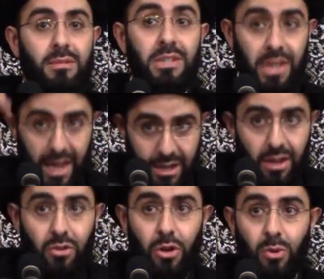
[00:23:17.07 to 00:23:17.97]
Is that
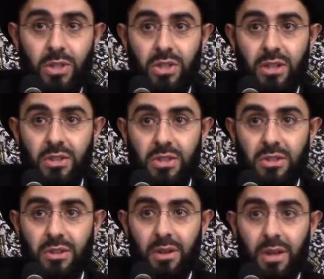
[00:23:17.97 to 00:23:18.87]
another
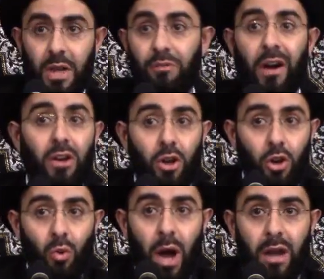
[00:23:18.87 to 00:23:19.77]
coincidence? He found a
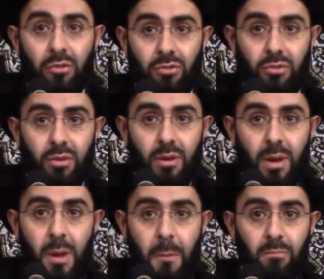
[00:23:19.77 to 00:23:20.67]
good wife.
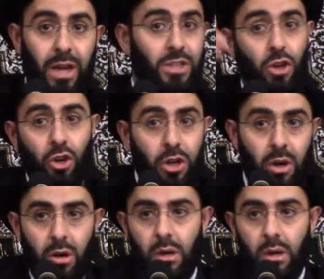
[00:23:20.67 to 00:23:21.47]
He has a good...